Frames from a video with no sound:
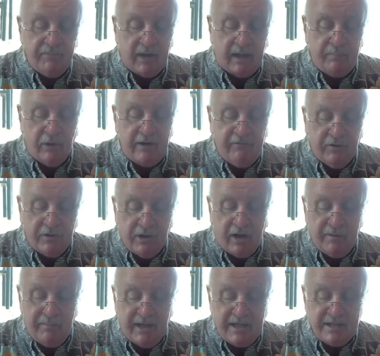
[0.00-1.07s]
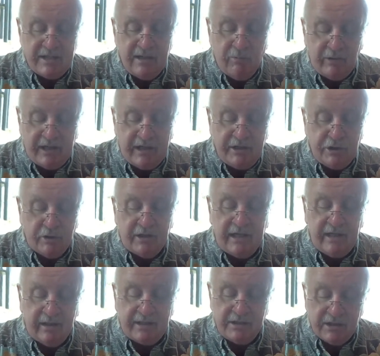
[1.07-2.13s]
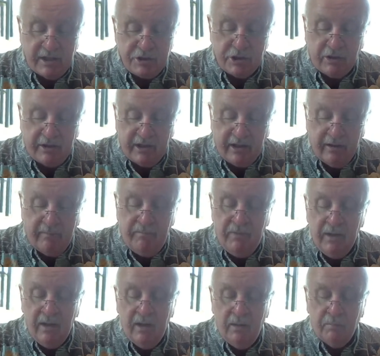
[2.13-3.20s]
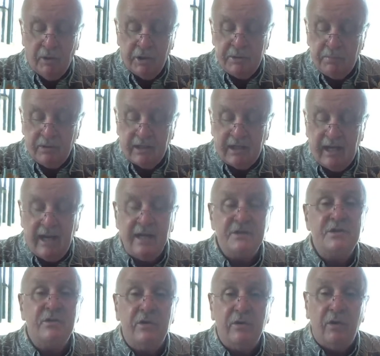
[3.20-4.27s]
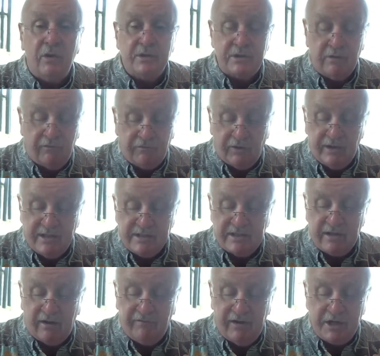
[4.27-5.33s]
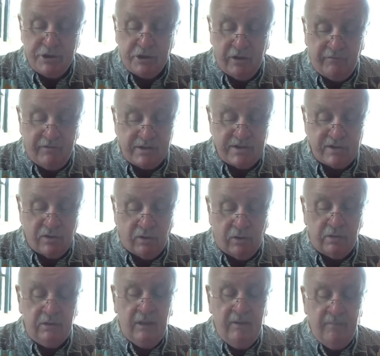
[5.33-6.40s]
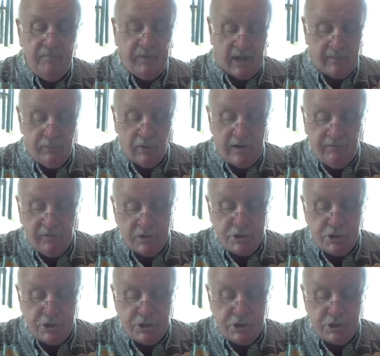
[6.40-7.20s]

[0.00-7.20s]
I pray for Don Mason. We need your healing touch on him, both for the cancer and also for his salvation of his soul. I pray for